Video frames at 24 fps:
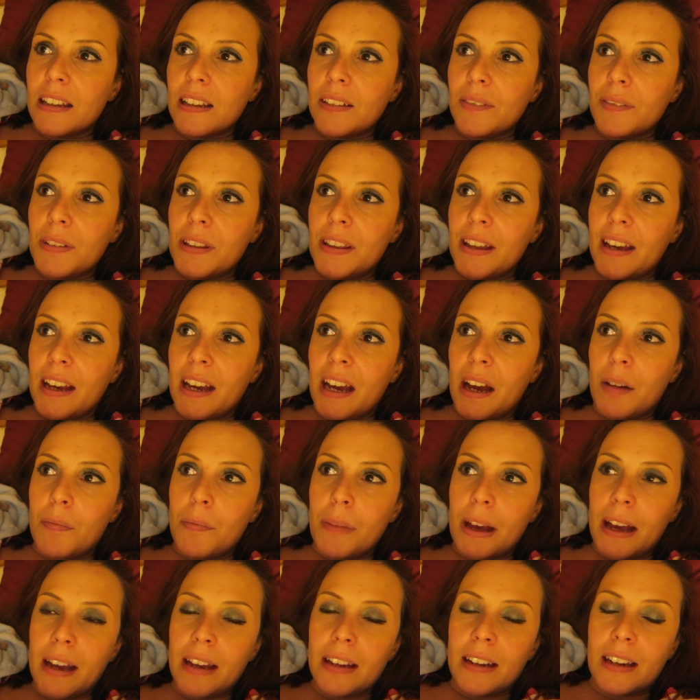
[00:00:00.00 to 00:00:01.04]
We then come
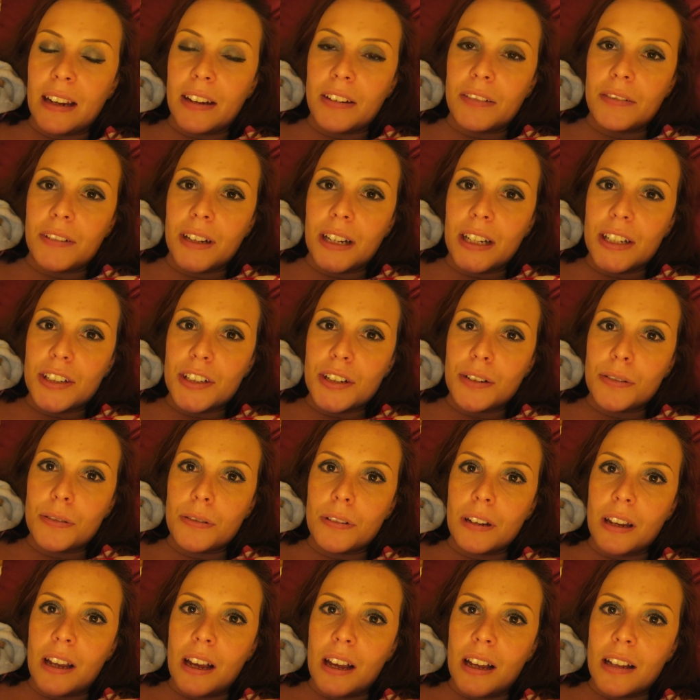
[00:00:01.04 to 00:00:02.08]
back and had a really
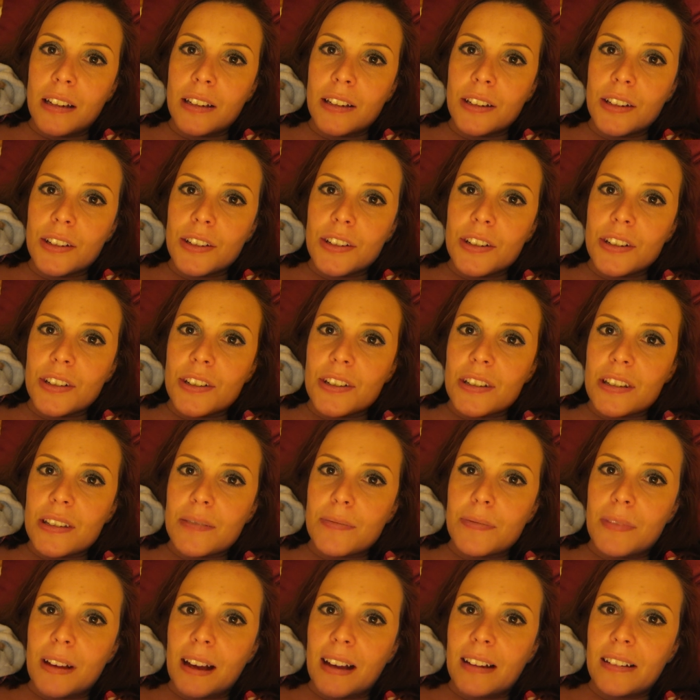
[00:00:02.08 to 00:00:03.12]
chilled lunch and just
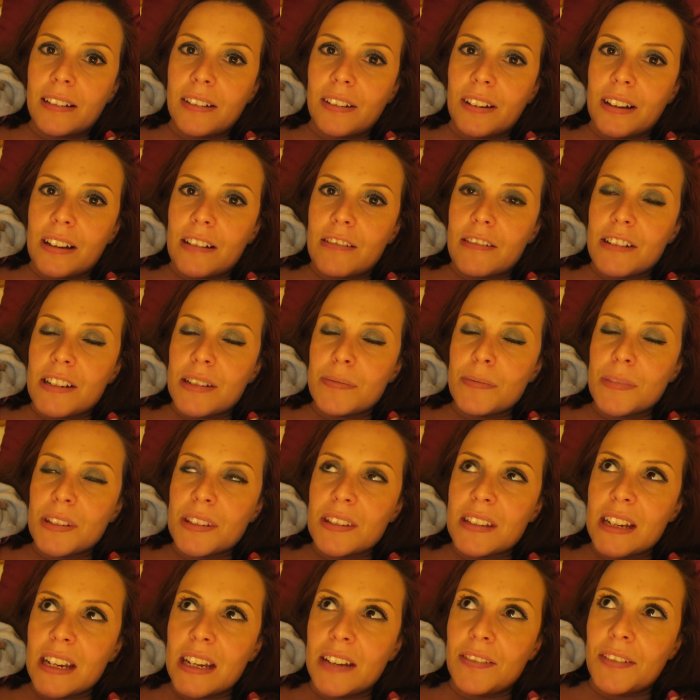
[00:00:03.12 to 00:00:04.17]
had like Christmas
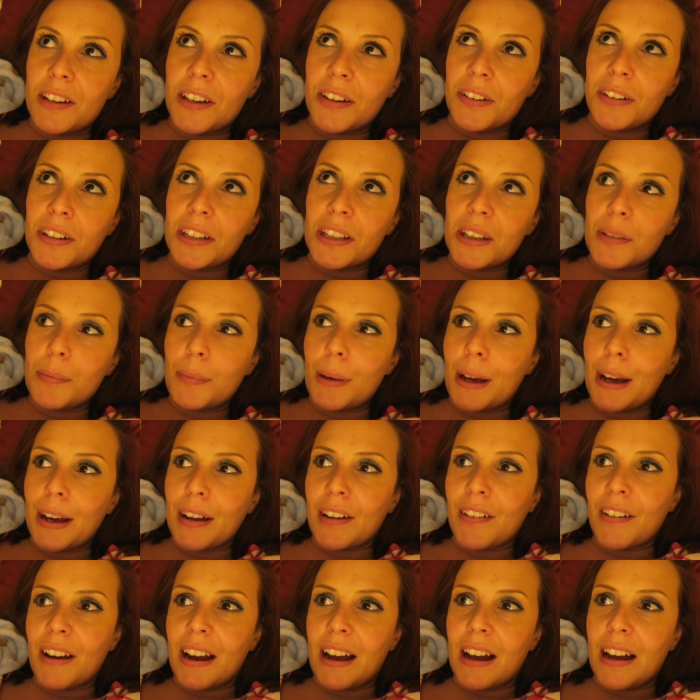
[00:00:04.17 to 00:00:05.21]
TV on in the
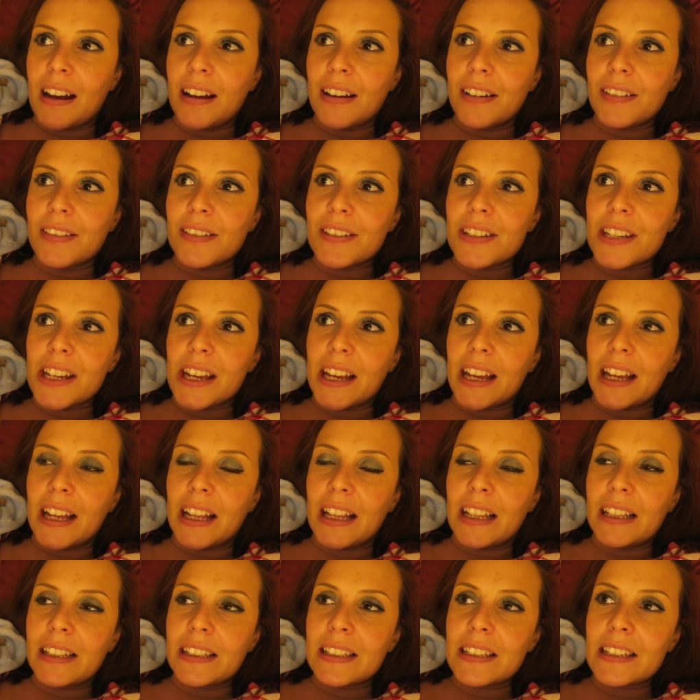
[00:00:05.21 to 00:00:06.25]
background.
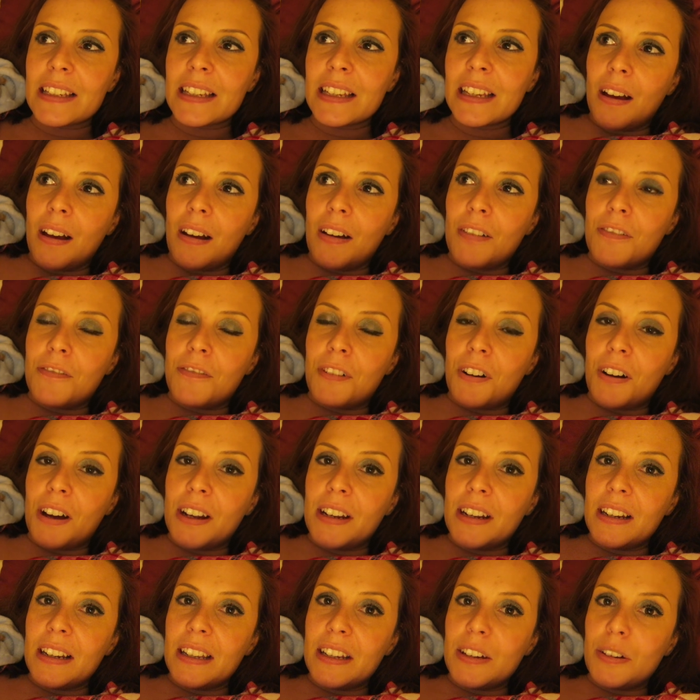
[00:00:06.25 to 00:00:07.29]
And I
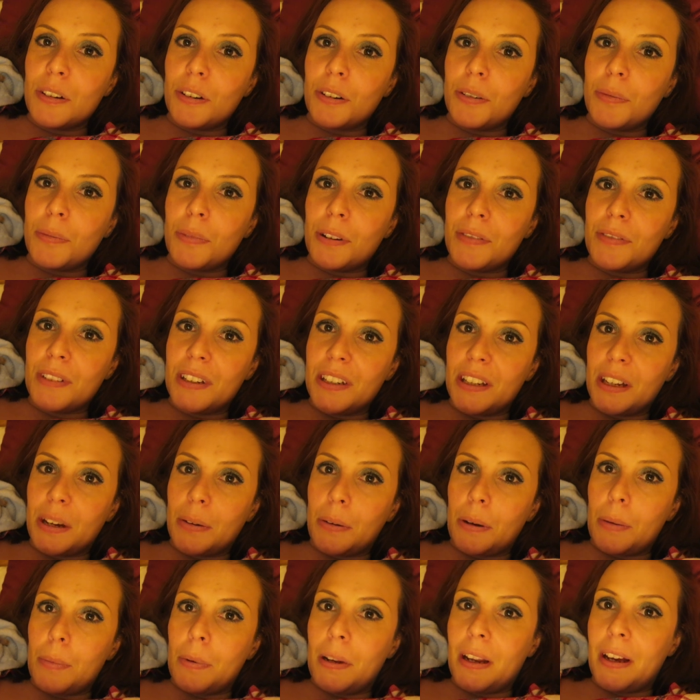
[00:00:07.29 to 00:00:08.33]
finally got my
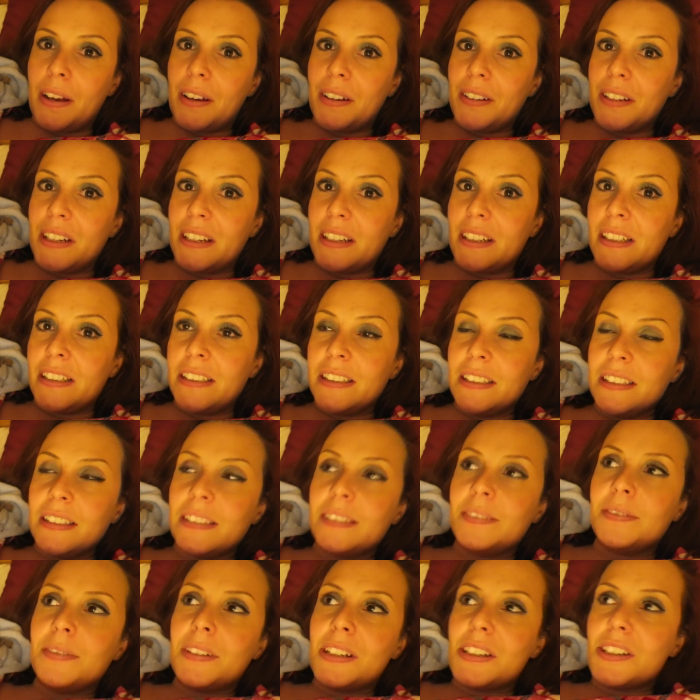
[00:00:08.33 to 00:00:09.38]
video uploaded,
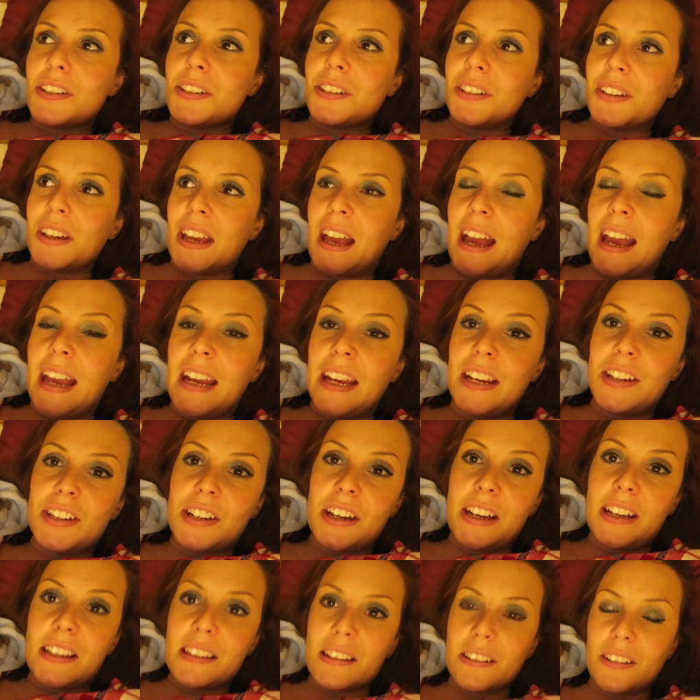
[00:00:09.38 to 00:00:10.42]
which took
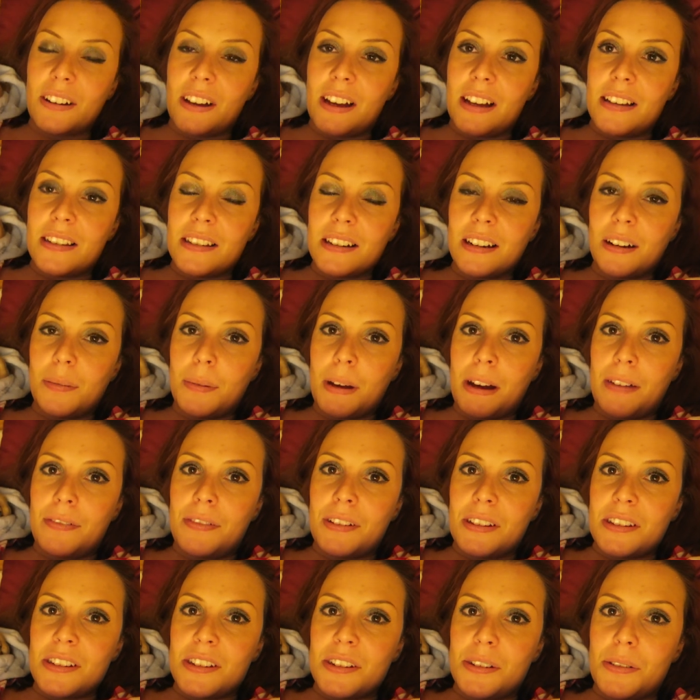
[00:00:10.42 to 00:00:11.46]
ages, and I ended up
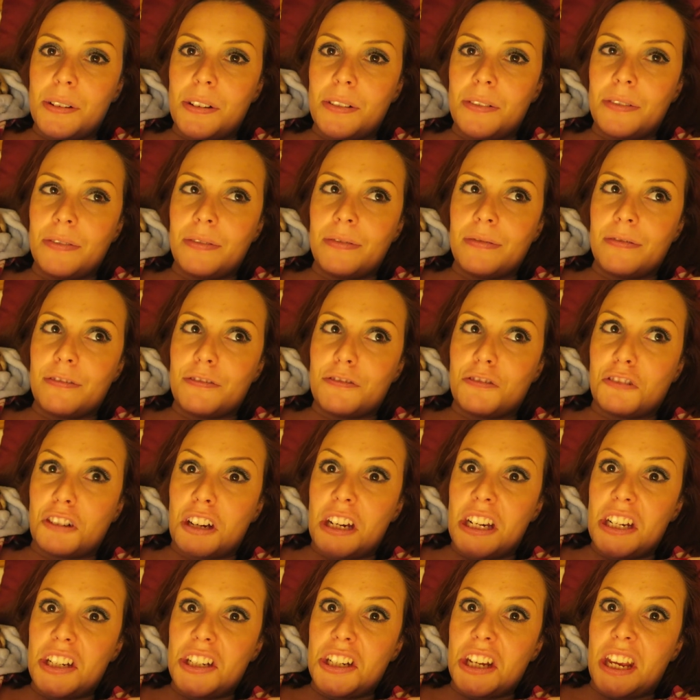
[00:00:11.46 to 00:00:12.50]
having to do it on
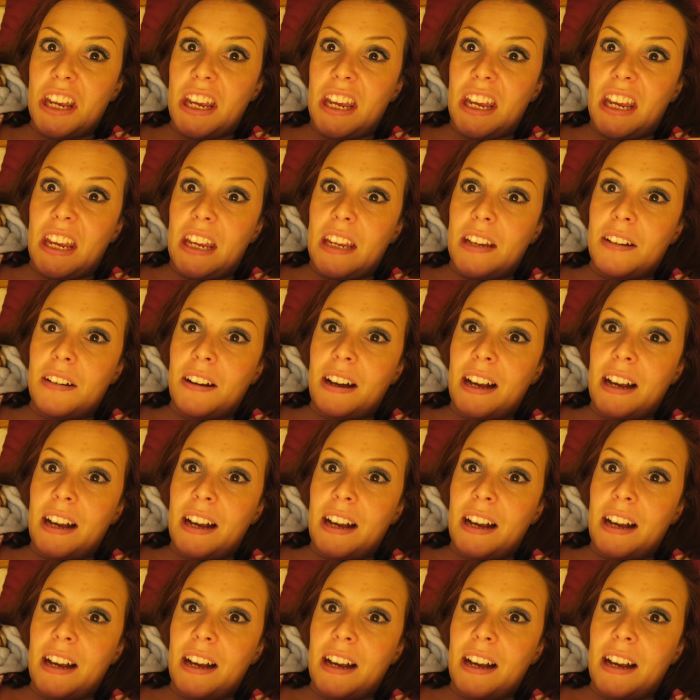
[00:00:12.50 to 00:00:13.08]
3G.